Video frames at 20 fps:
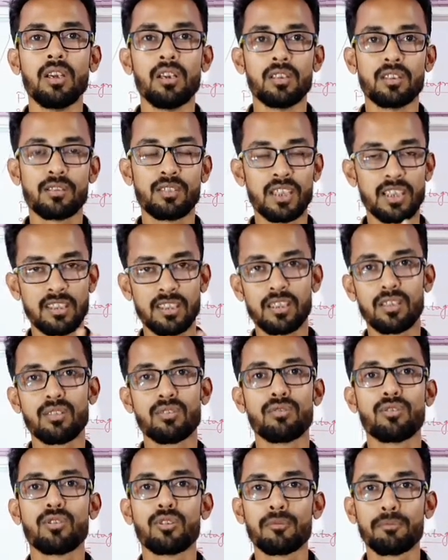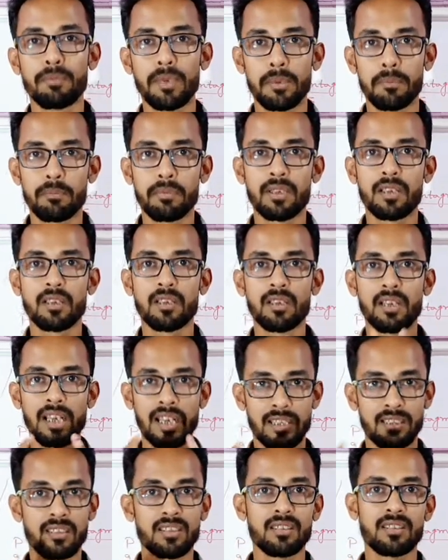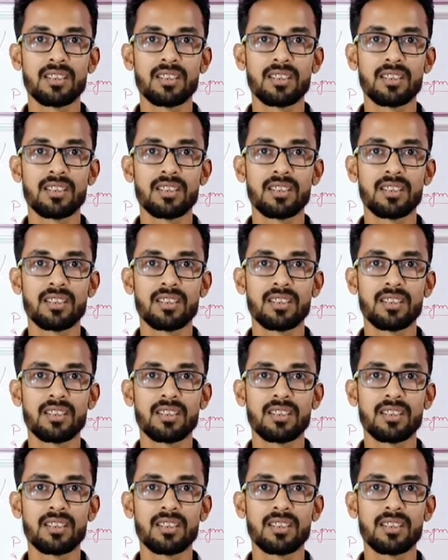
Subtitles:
604 paper lecture